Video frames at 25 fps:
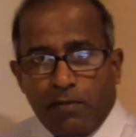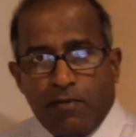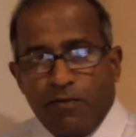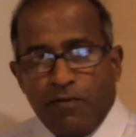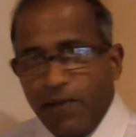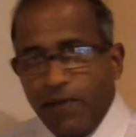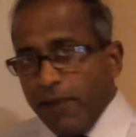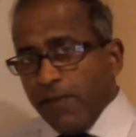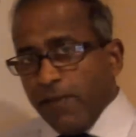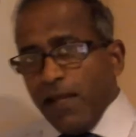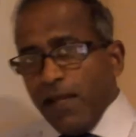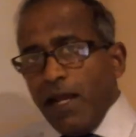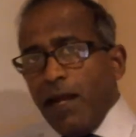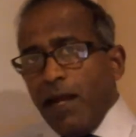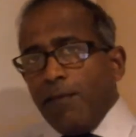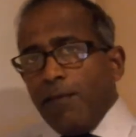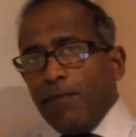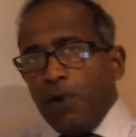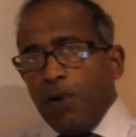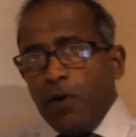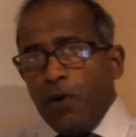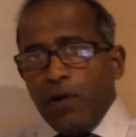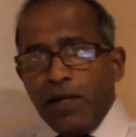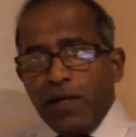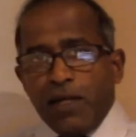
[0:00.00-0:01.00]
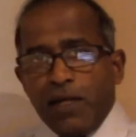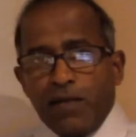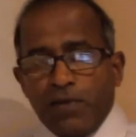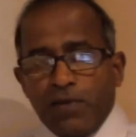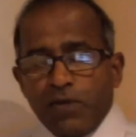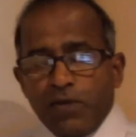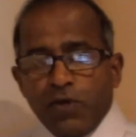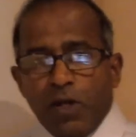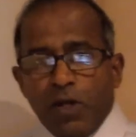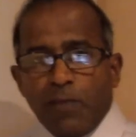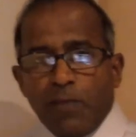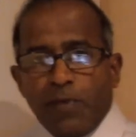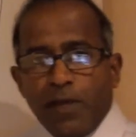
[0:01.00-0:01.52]
When they employ
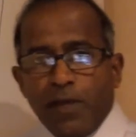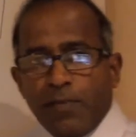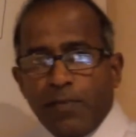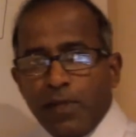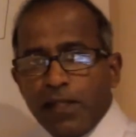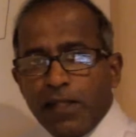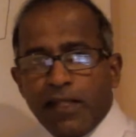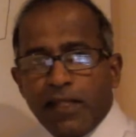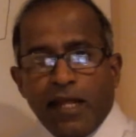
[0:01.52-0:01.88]
individual people,